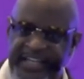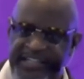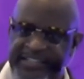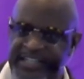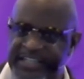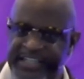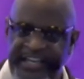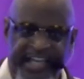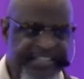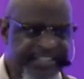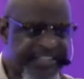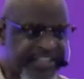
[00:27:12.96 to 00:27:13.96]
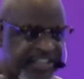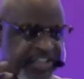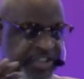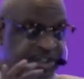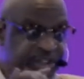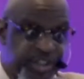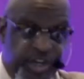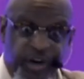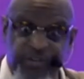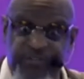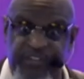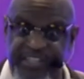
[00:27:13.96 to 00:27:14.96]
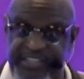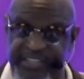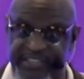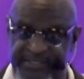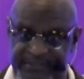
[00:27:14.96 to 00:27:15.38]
the lenses to your vision.